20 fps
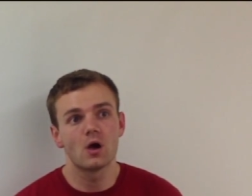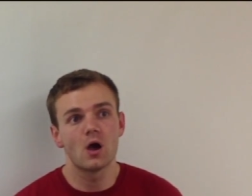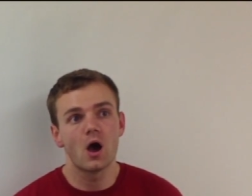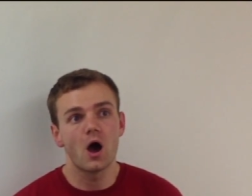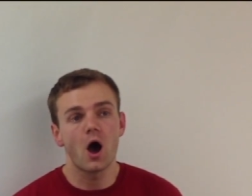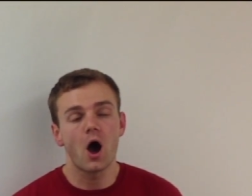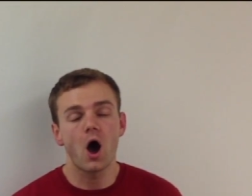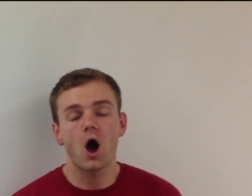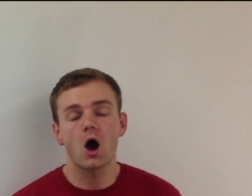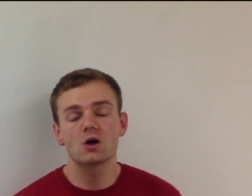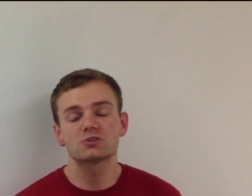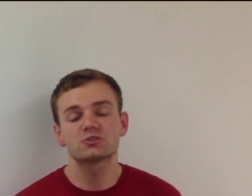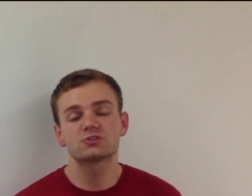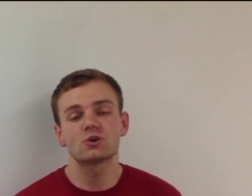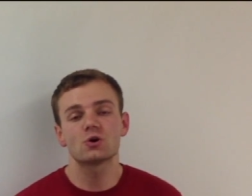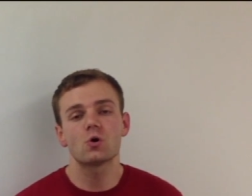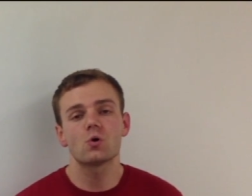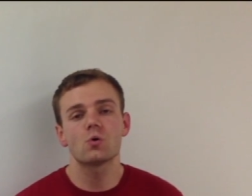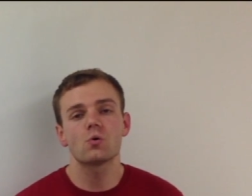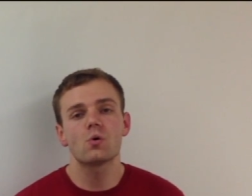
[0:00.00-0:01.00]

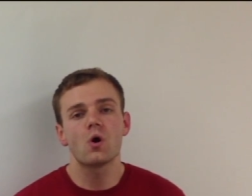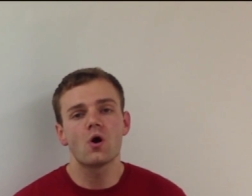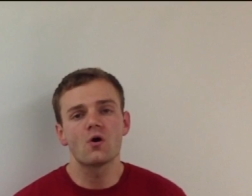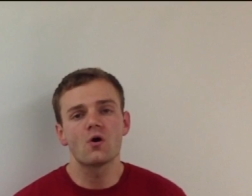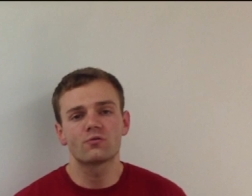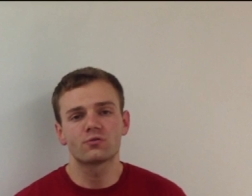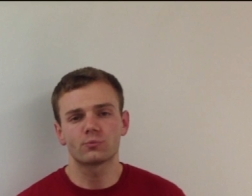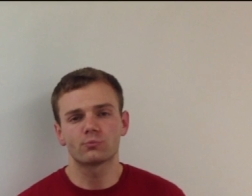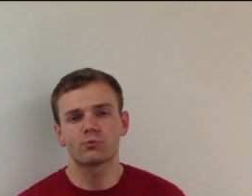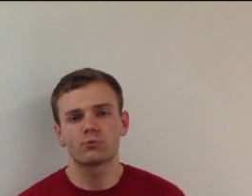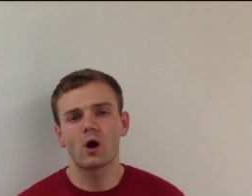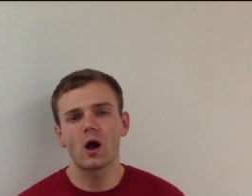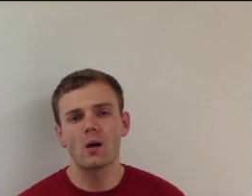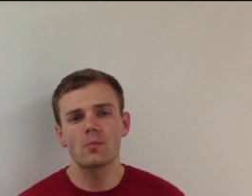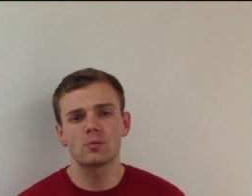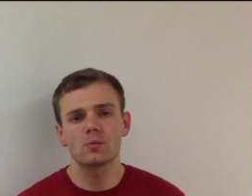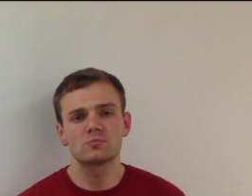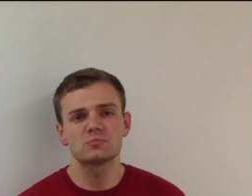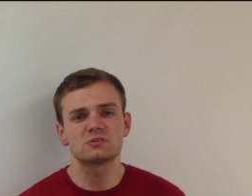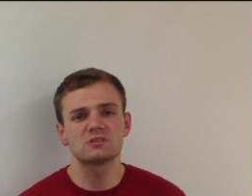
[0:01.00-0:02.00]
Also, for
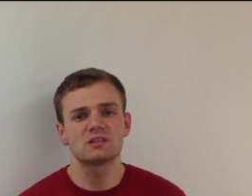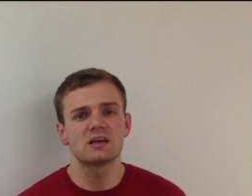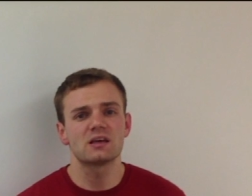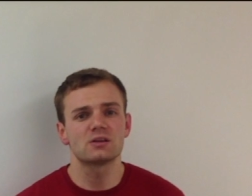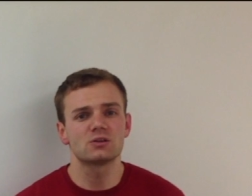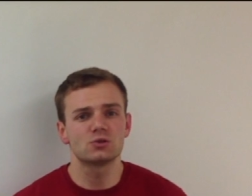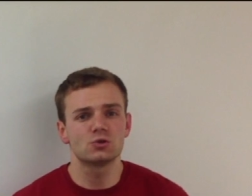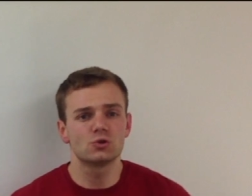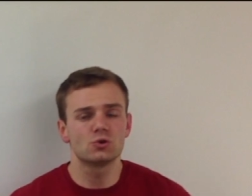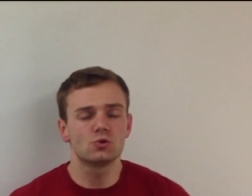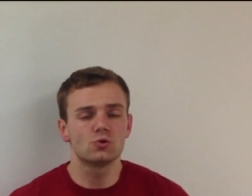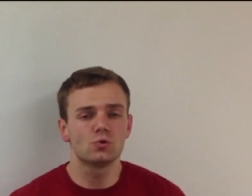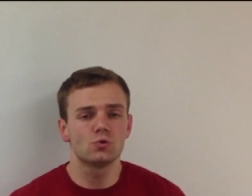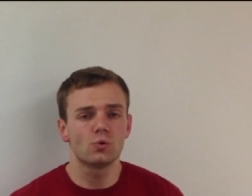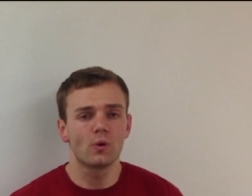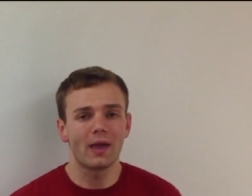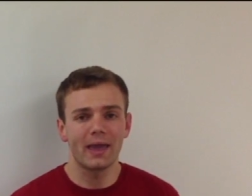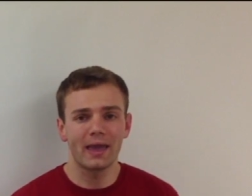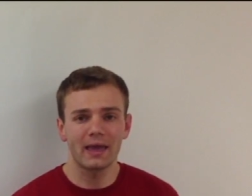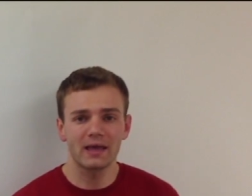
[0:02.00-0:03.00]
problems that you
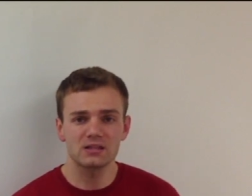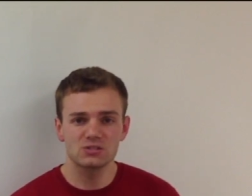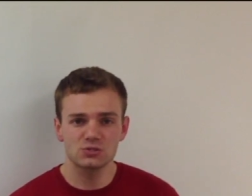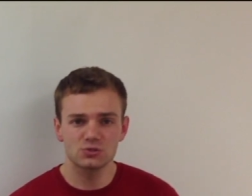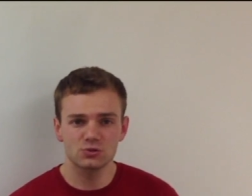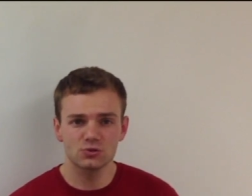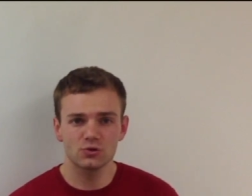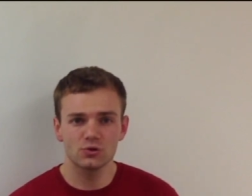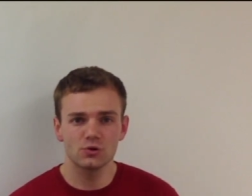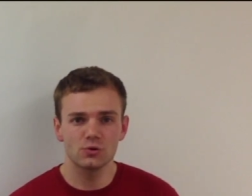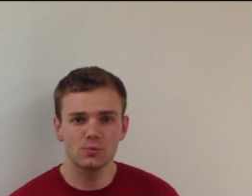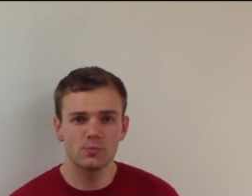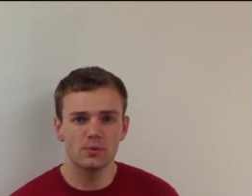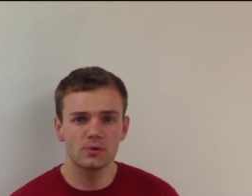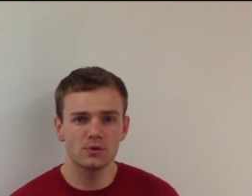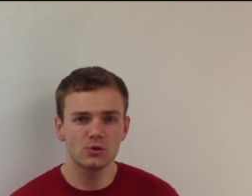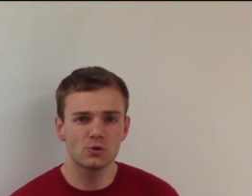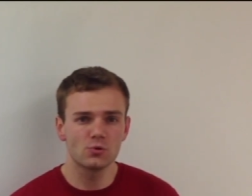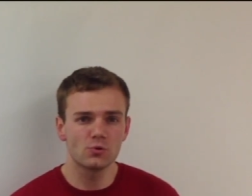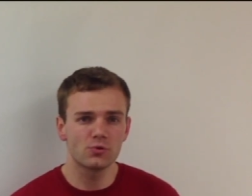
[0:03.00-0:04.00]
answered but you
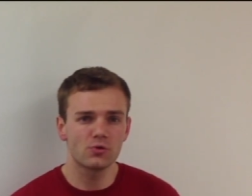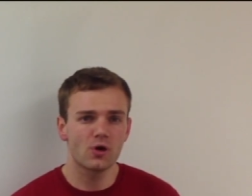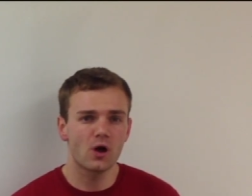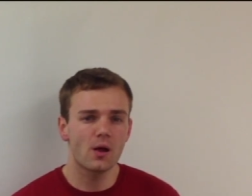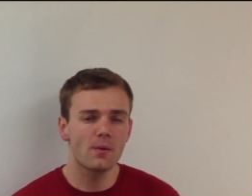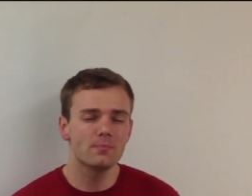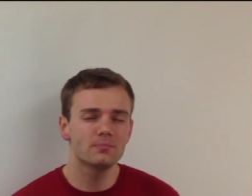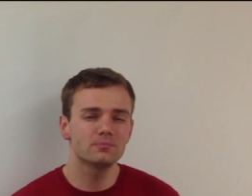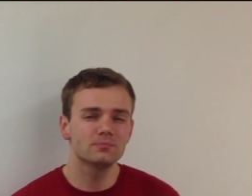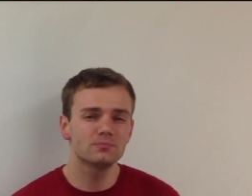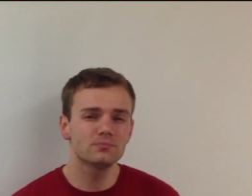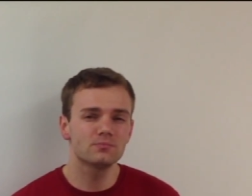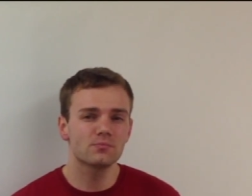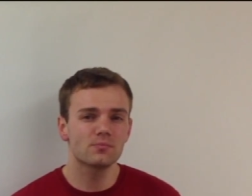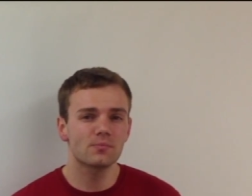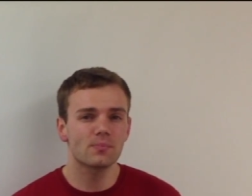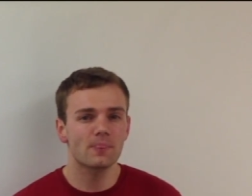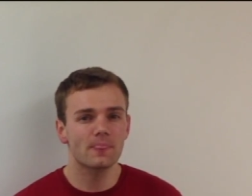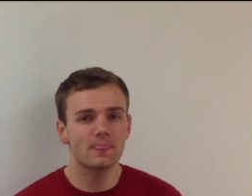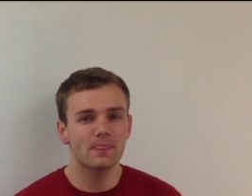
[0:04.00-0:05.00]
thought,
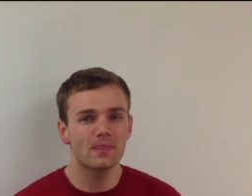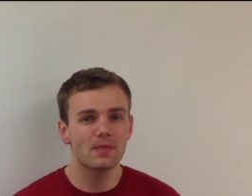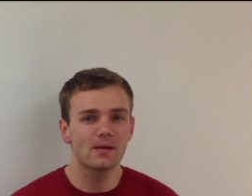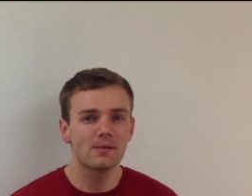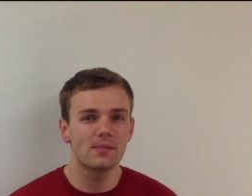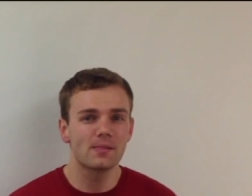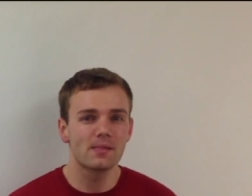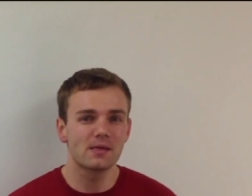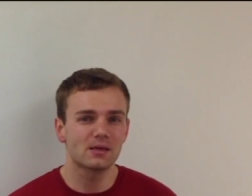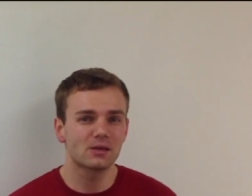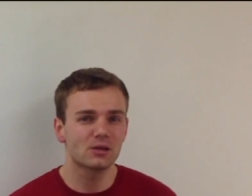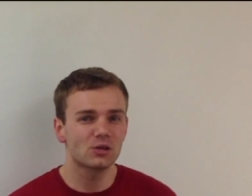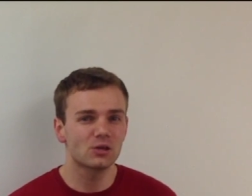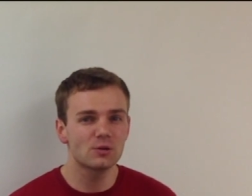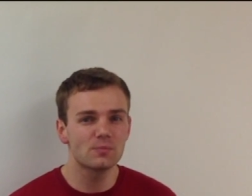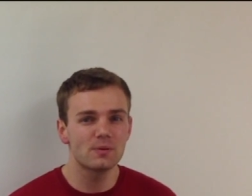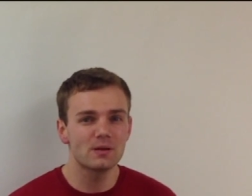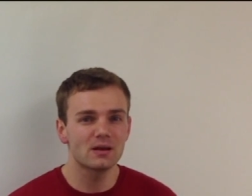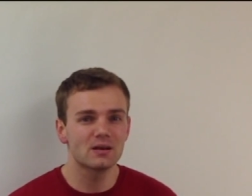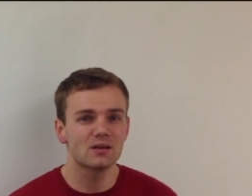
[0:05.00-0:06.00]
could have been
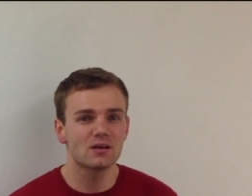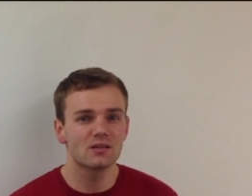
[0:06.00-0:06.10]
another